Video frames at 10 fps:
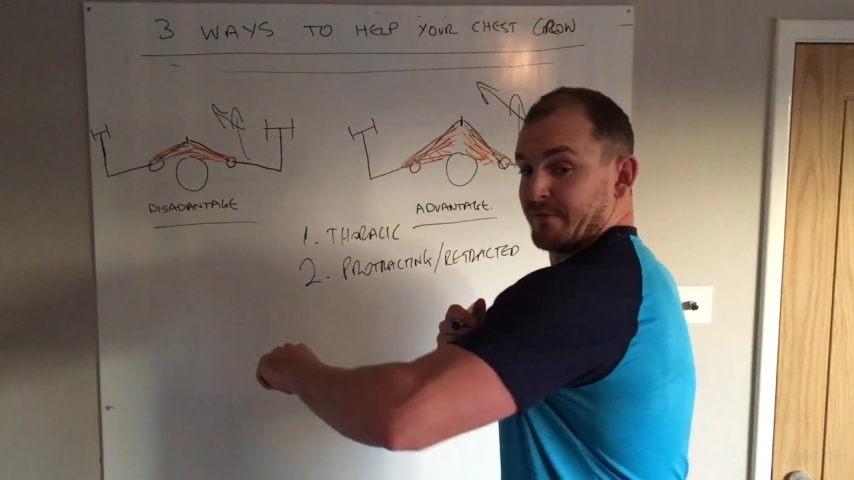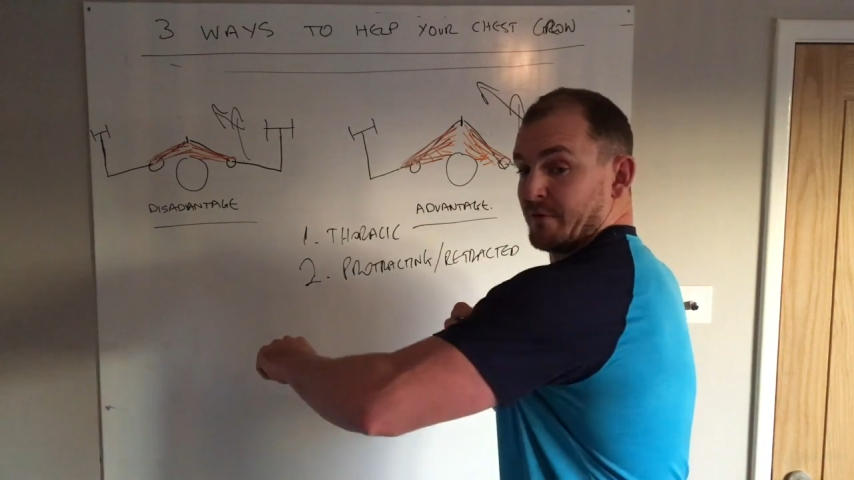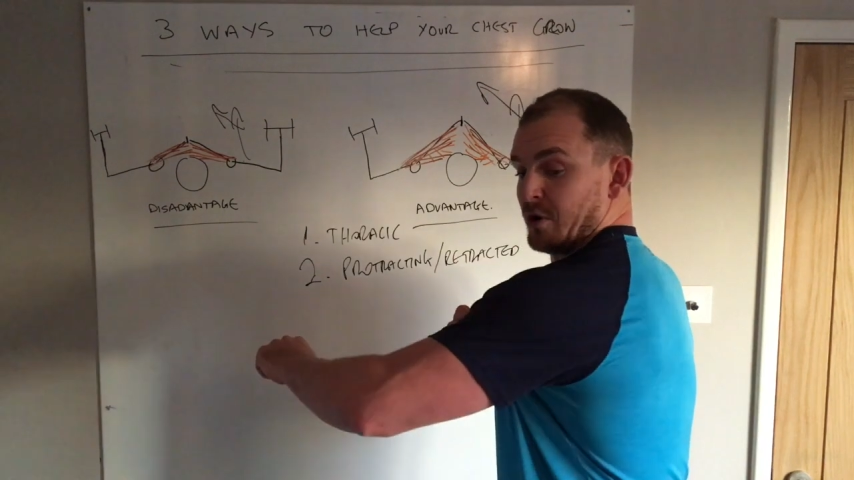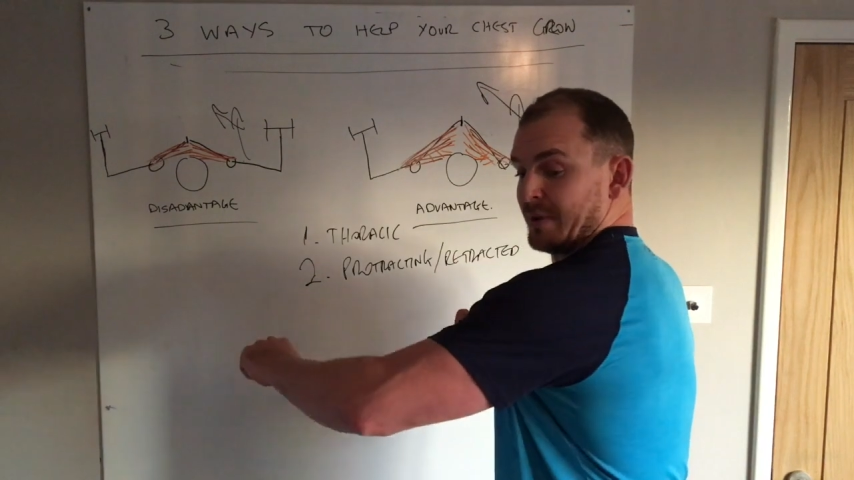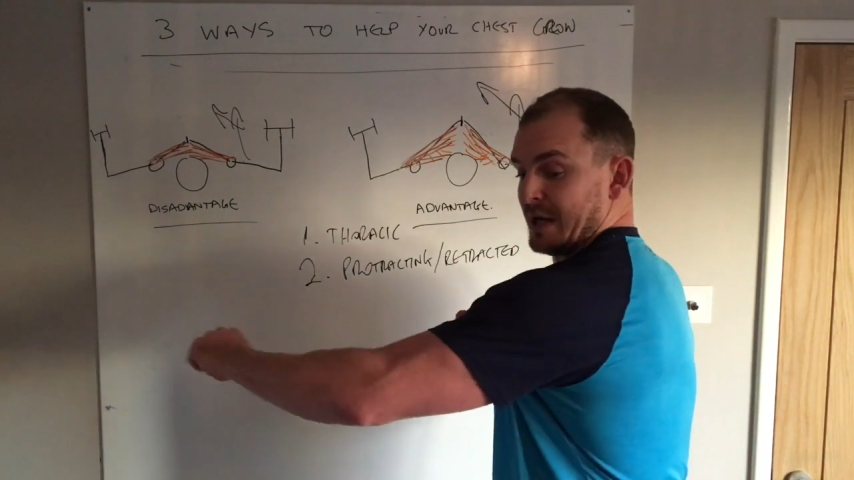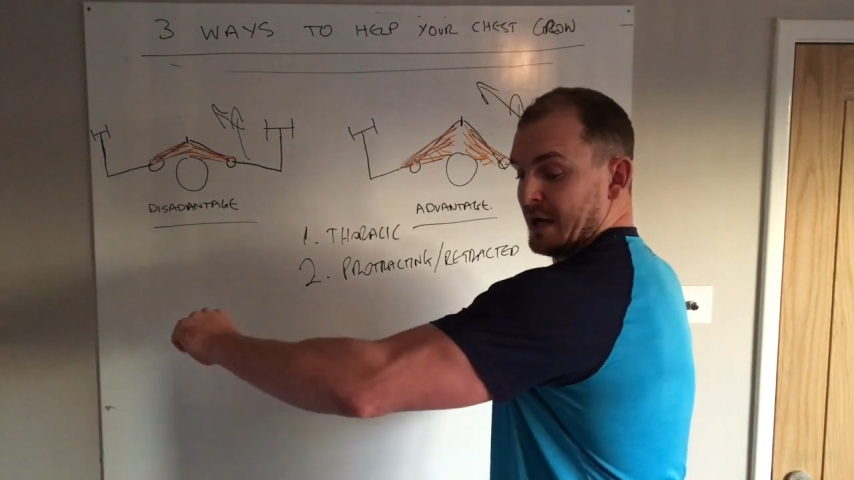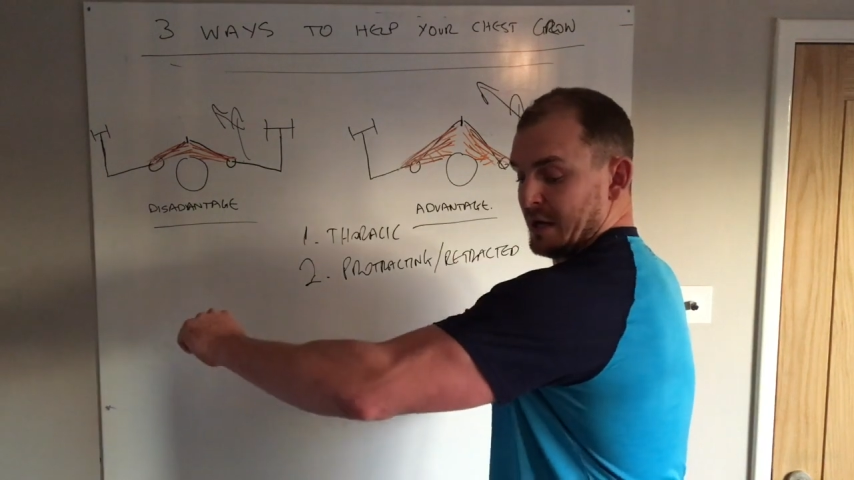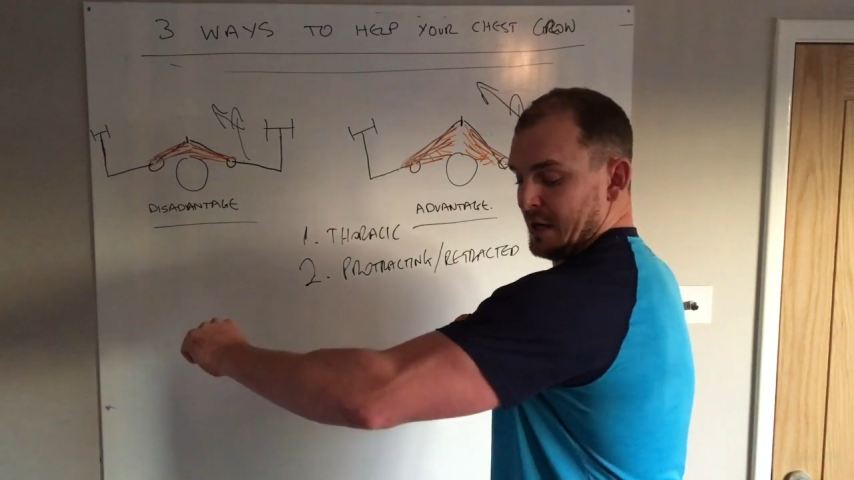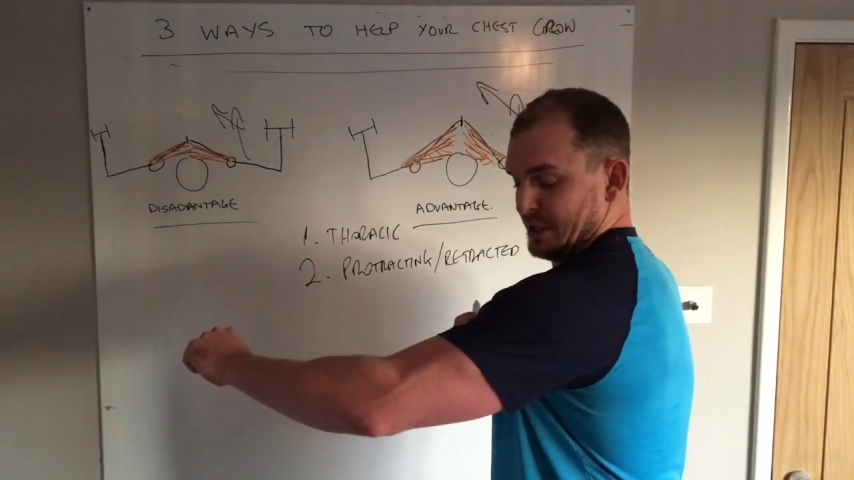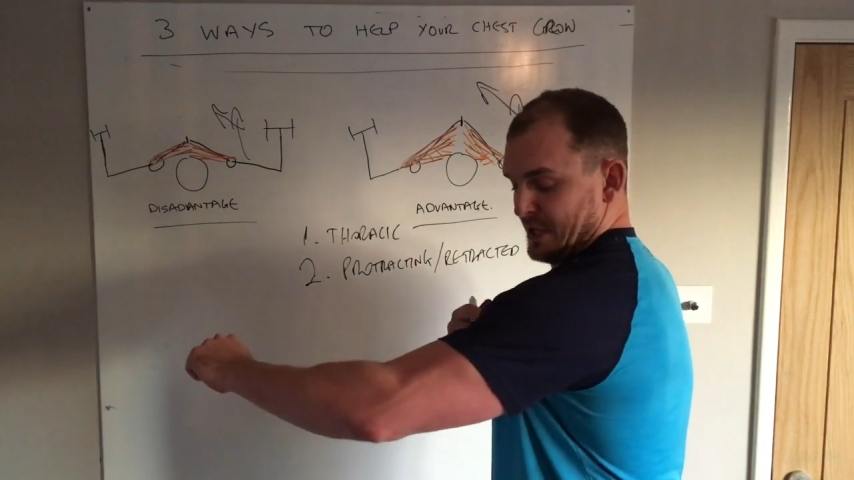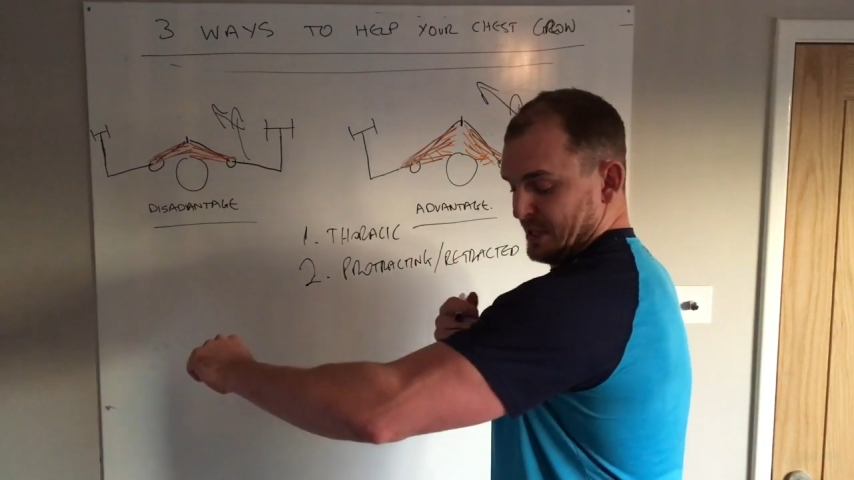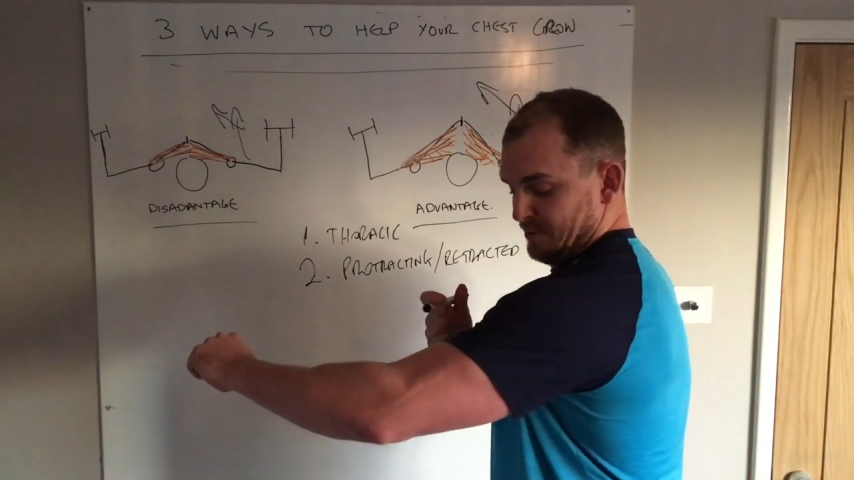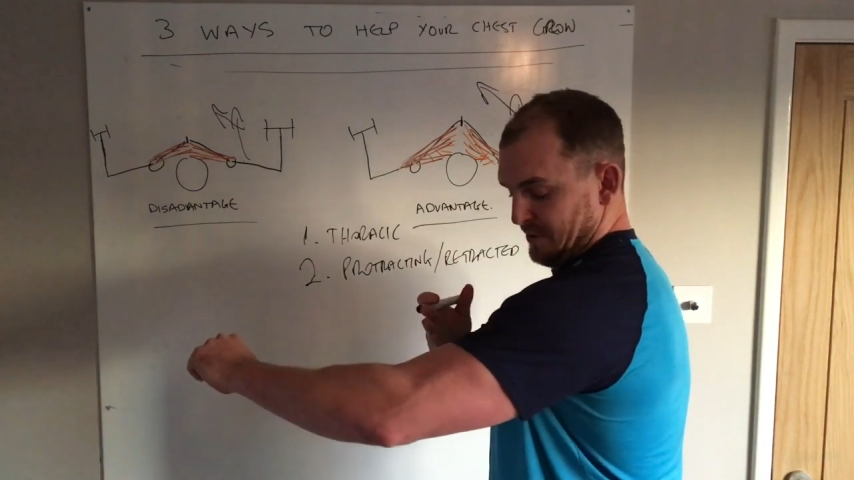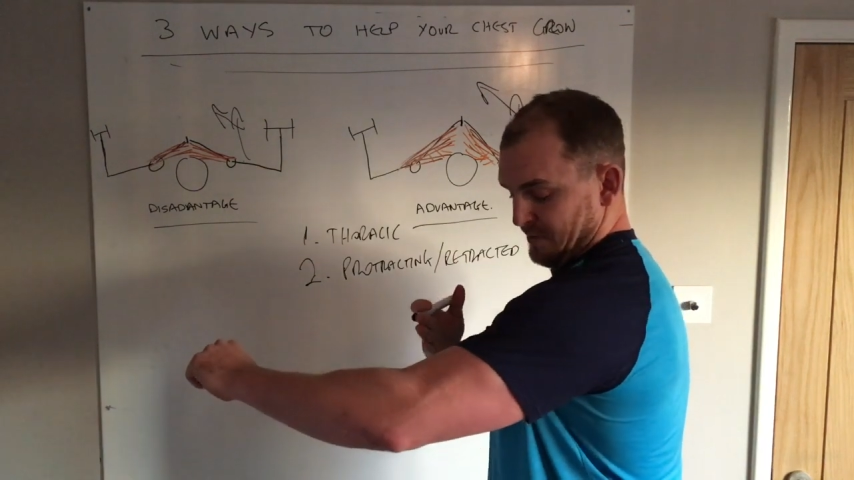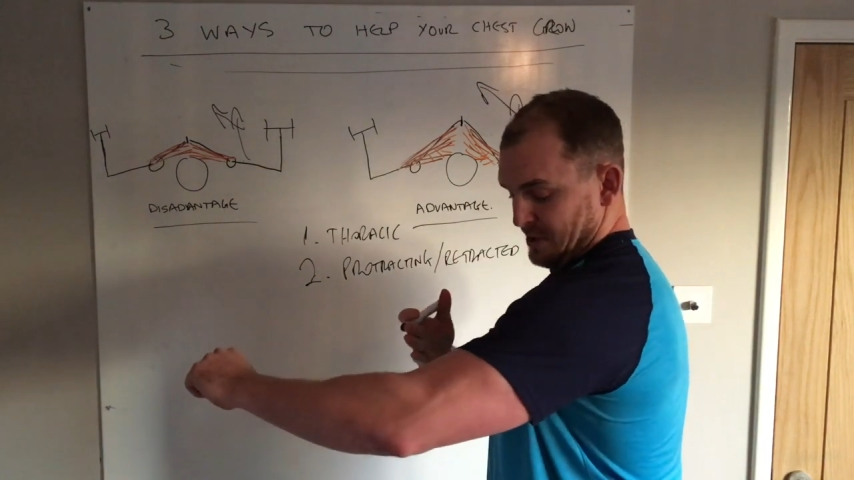performing a
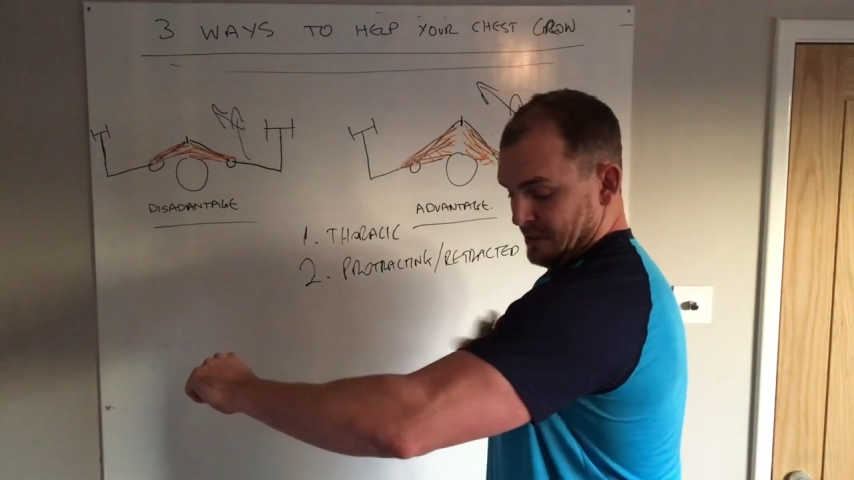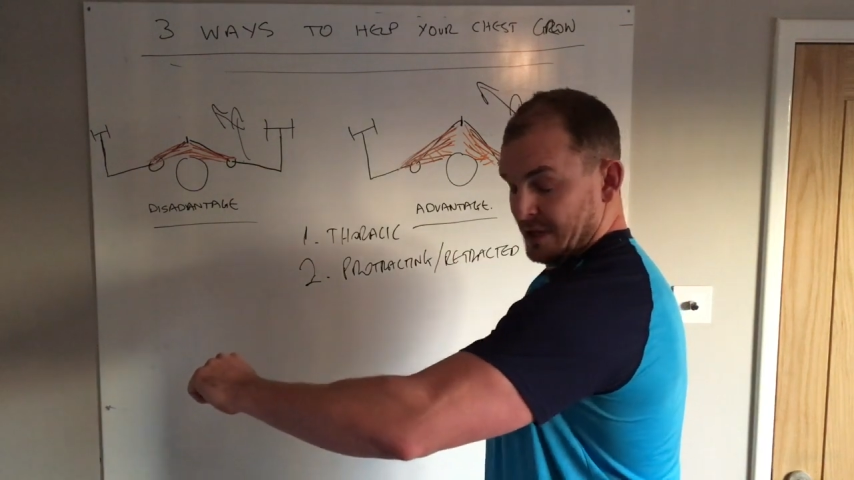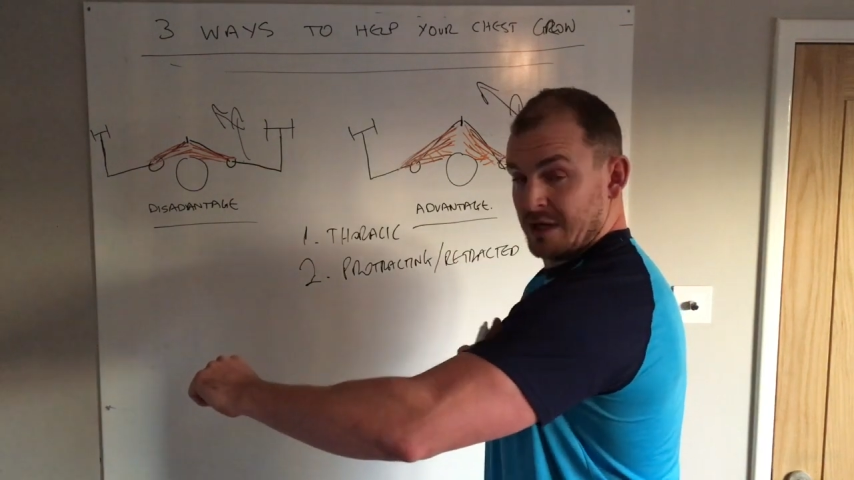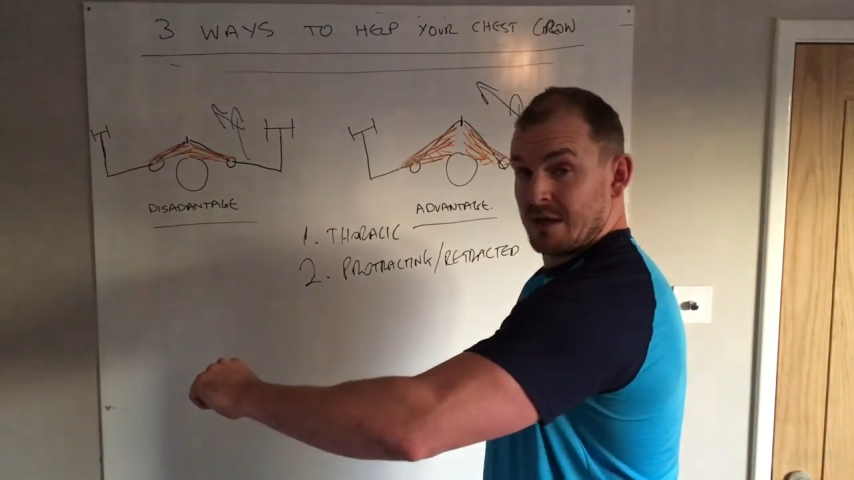chest movement,